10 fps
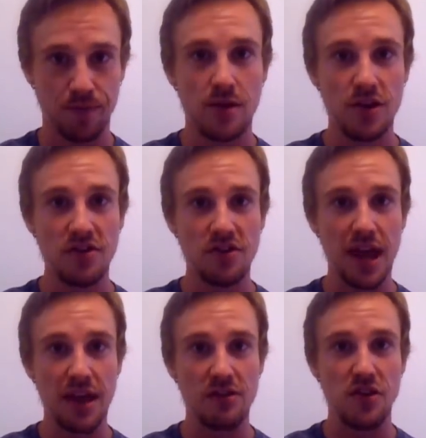This
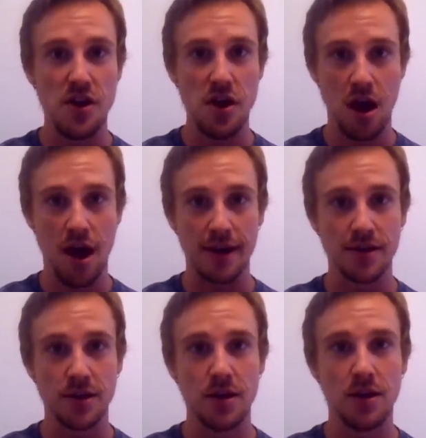is not
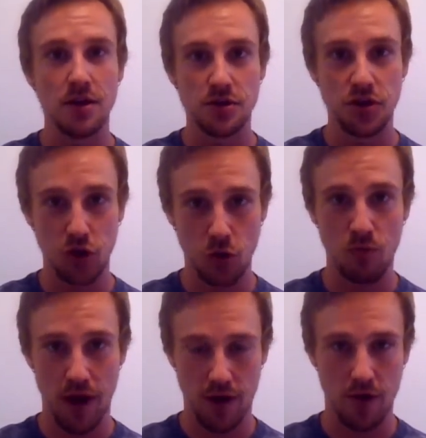Tomb
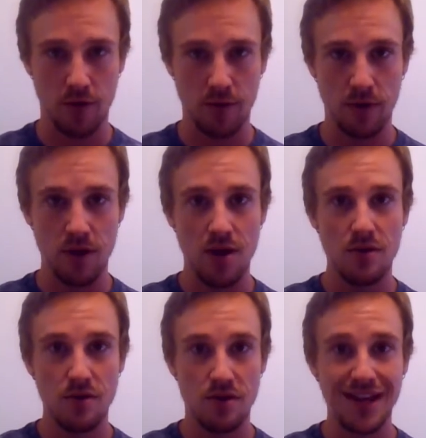Raider.
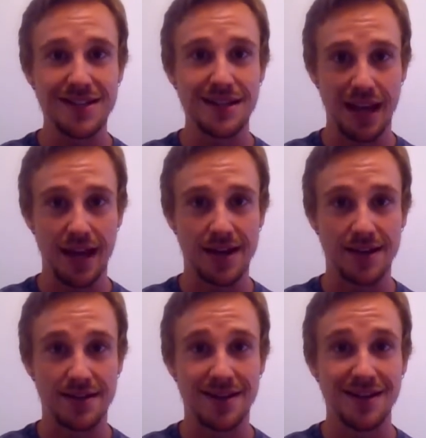This
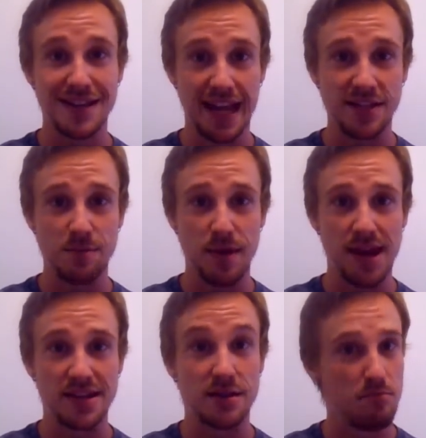is Dead
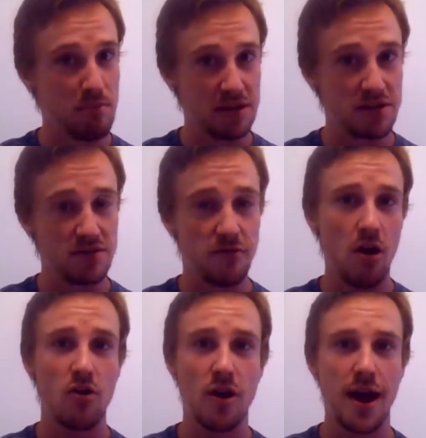Space meets
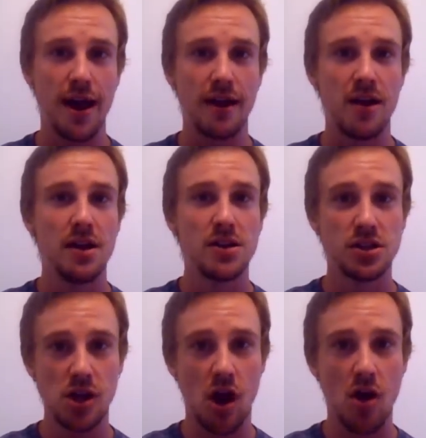Far Cry,
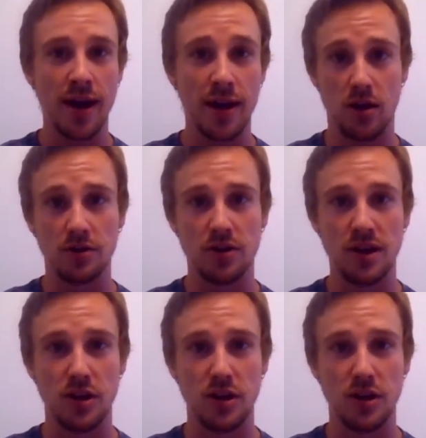starring an alternate